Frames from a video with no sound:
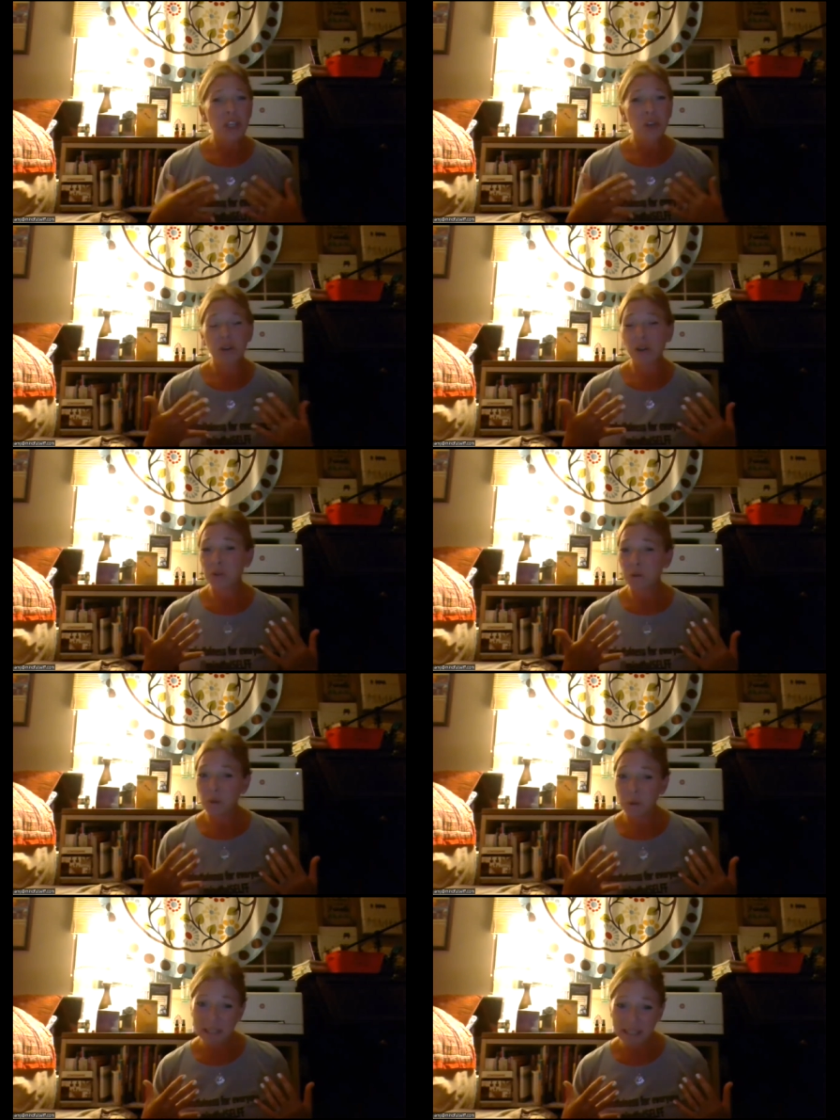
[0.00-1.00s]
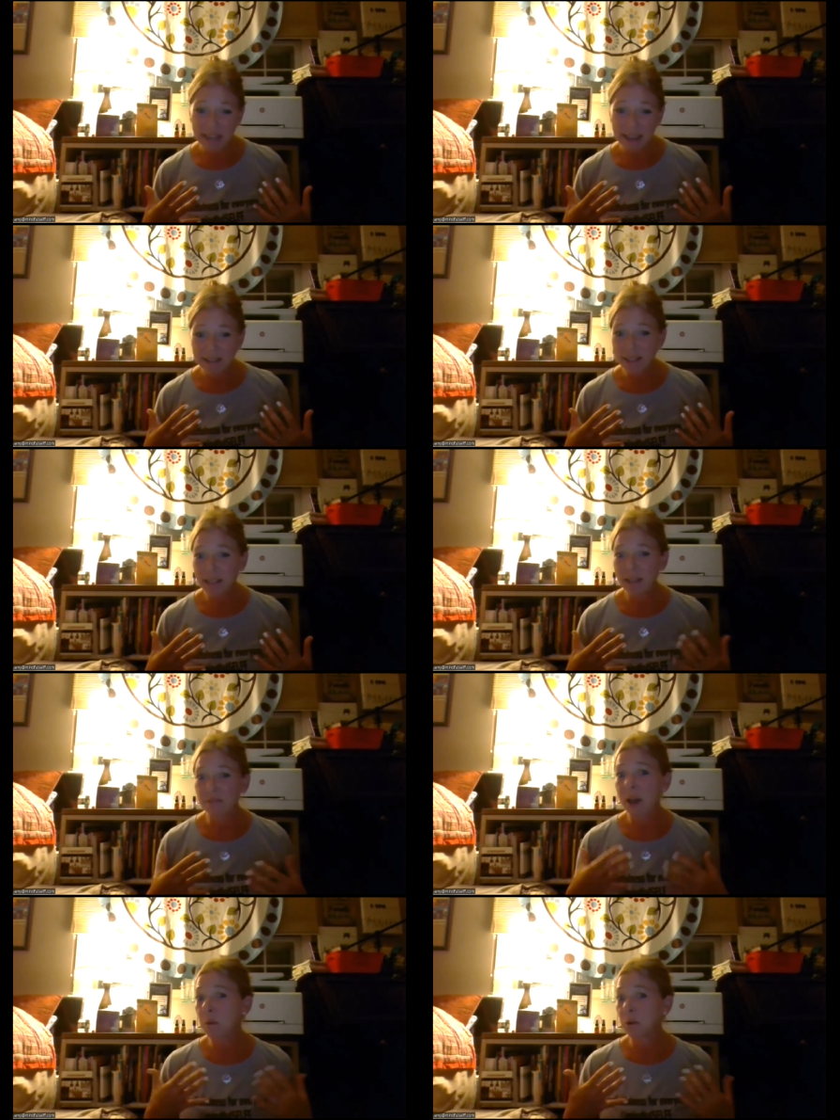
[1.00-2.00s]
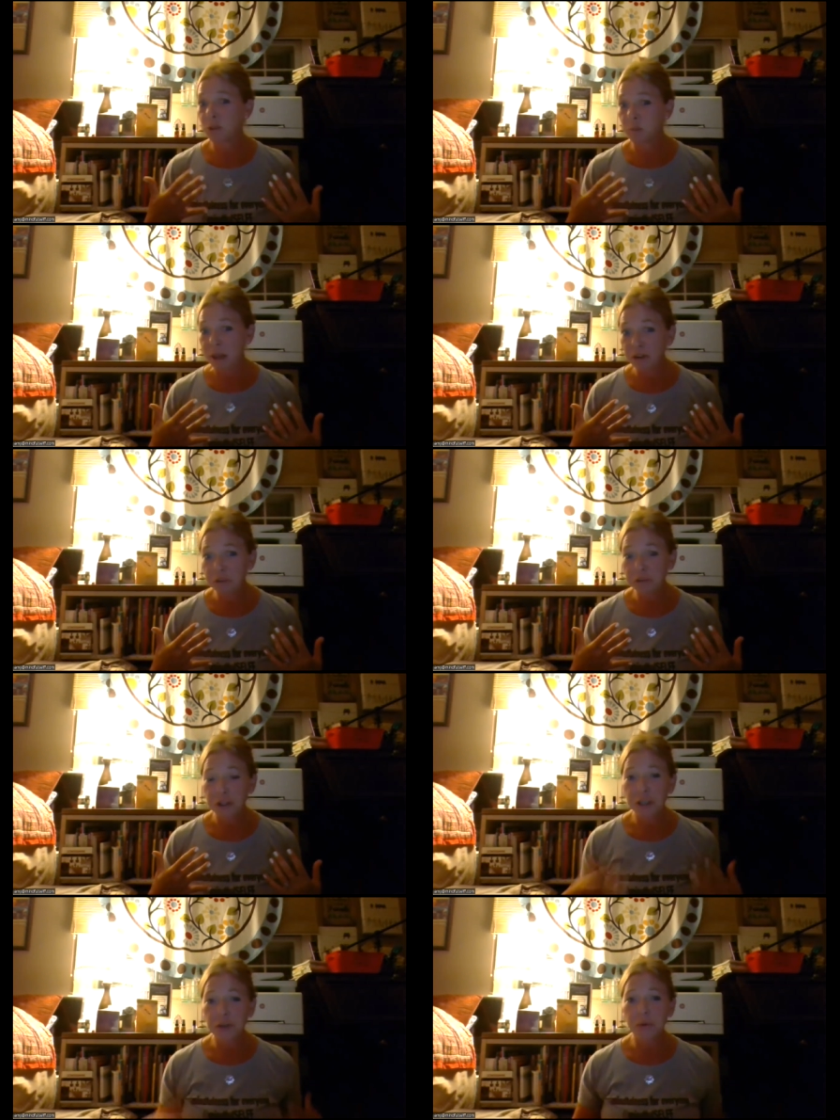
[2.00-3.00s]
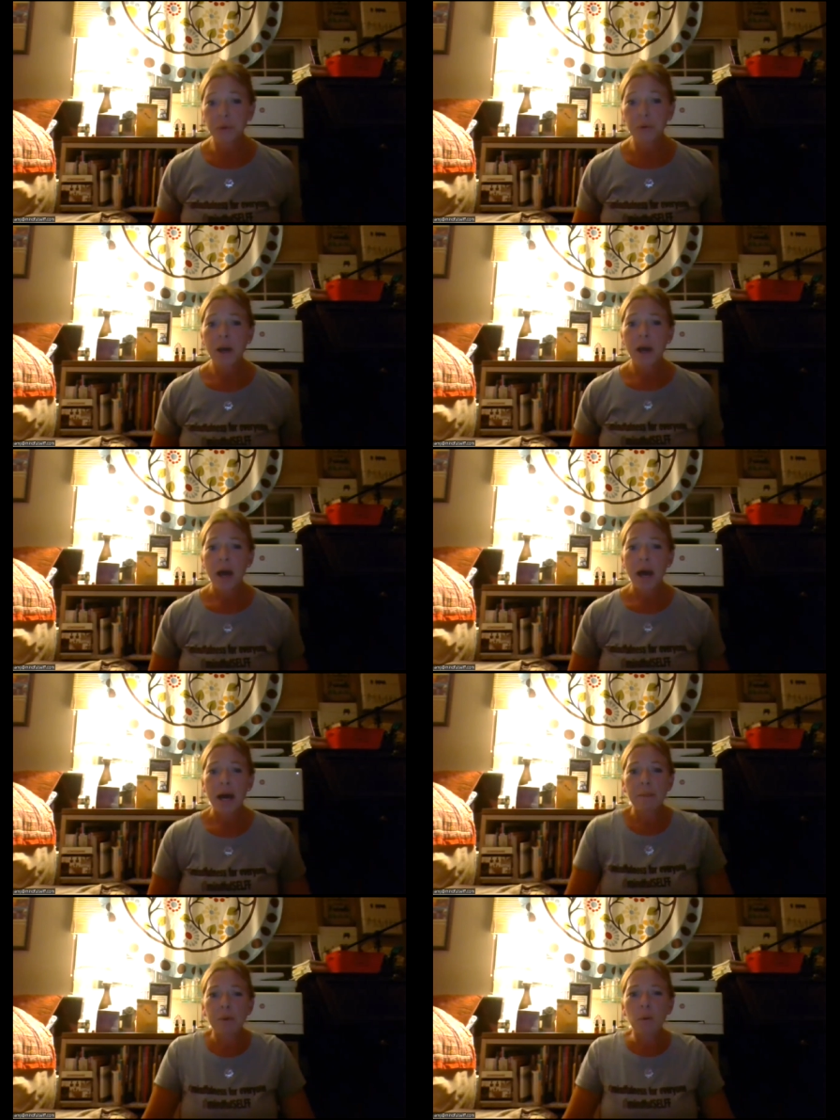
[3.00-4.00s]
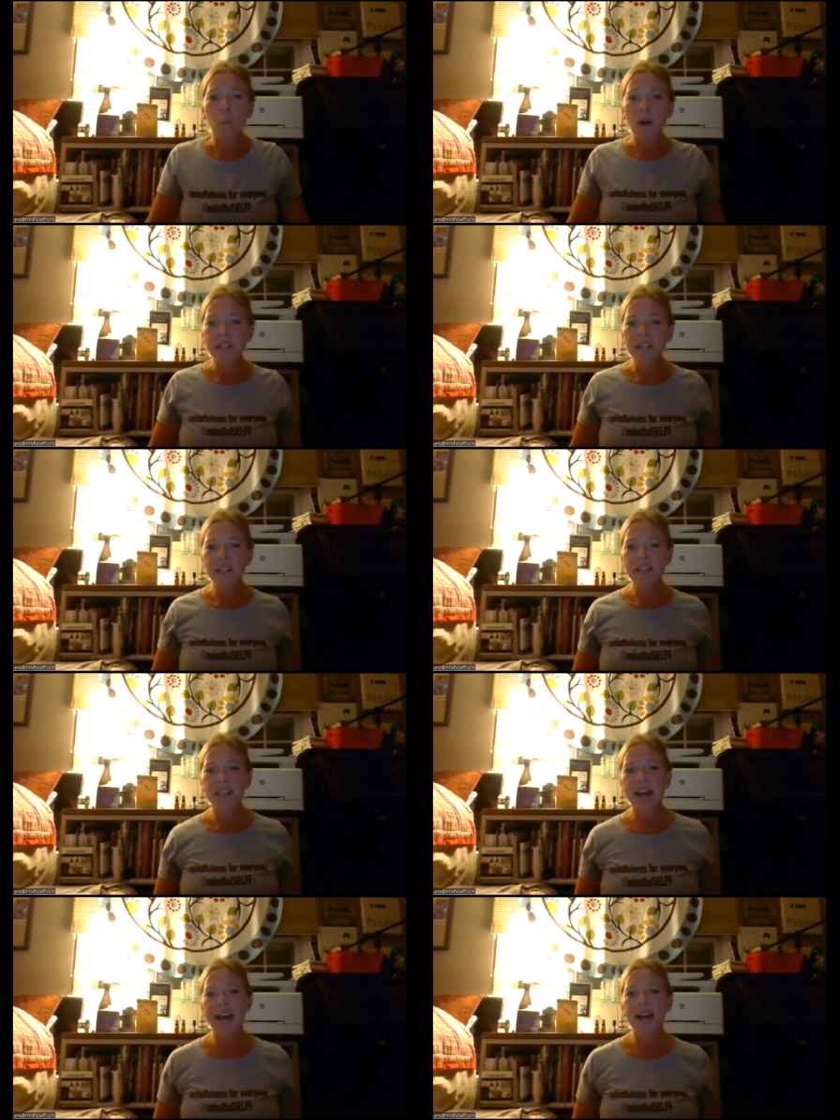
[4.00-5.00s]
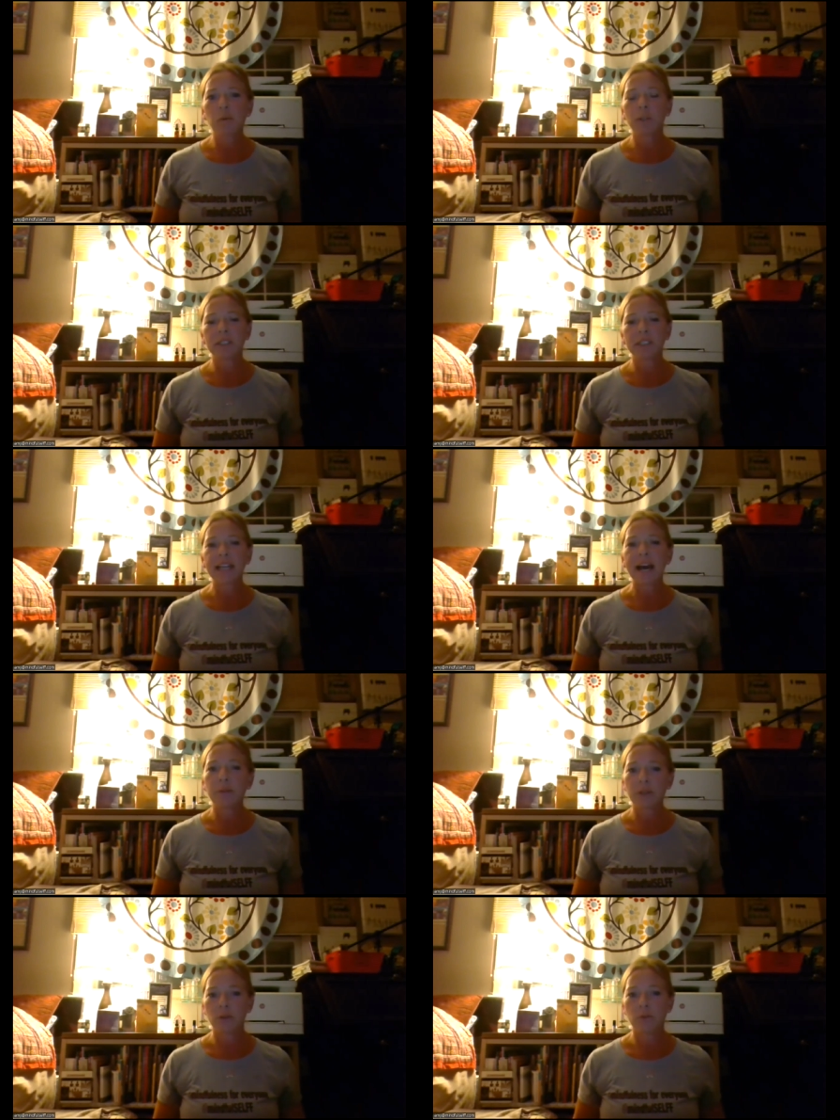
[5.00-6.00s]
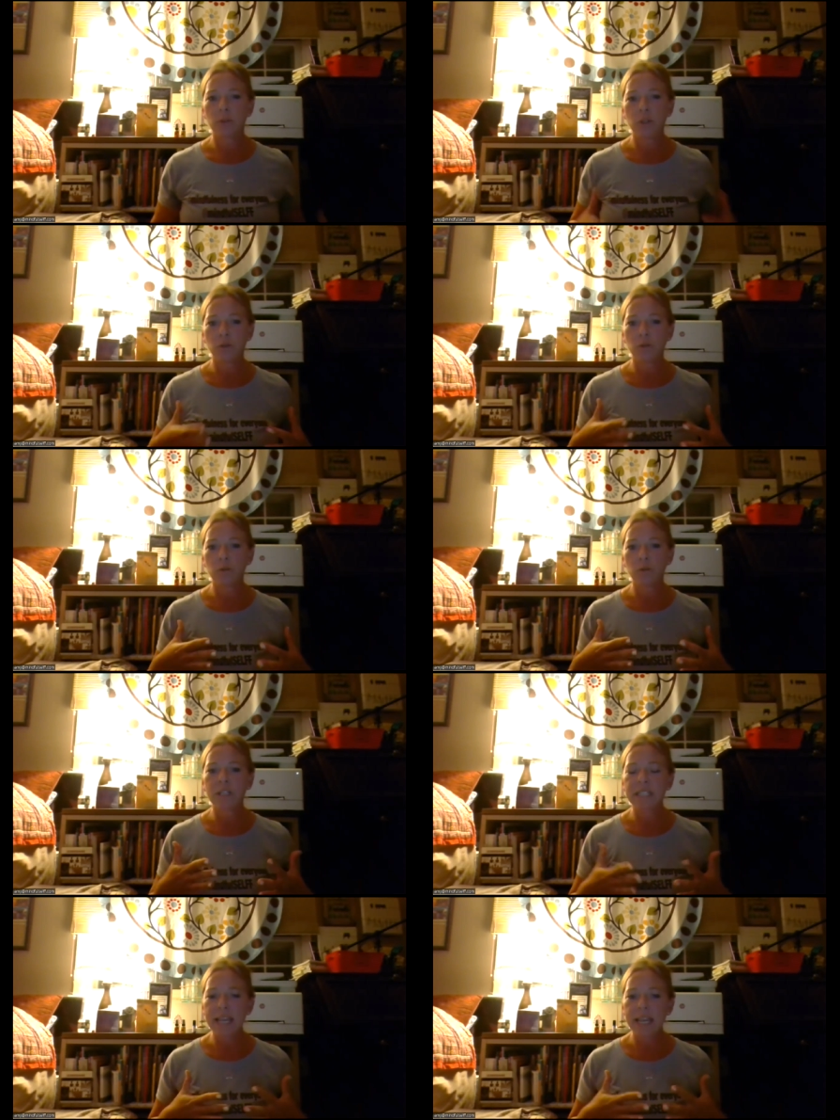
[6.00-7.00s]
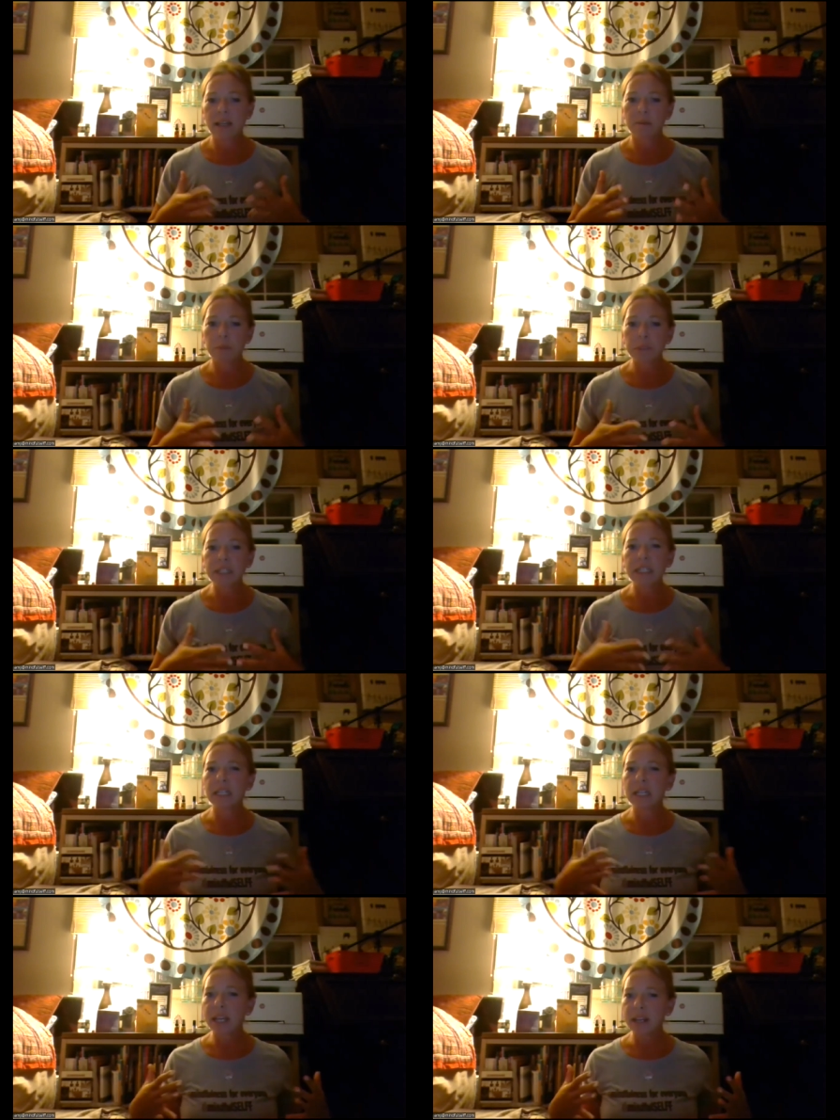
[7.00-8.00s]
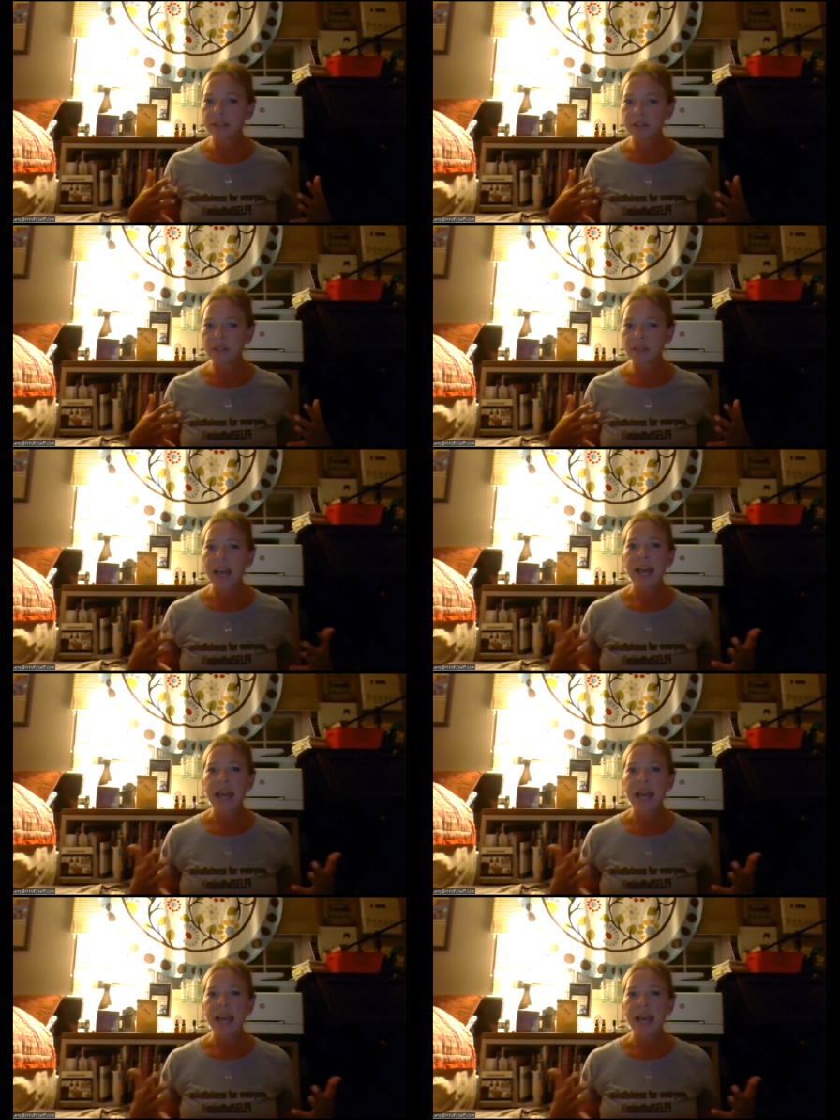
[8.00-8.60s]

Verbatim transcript: You can also do it standing if that works better for you, um, but one that will allow you to take complete inhales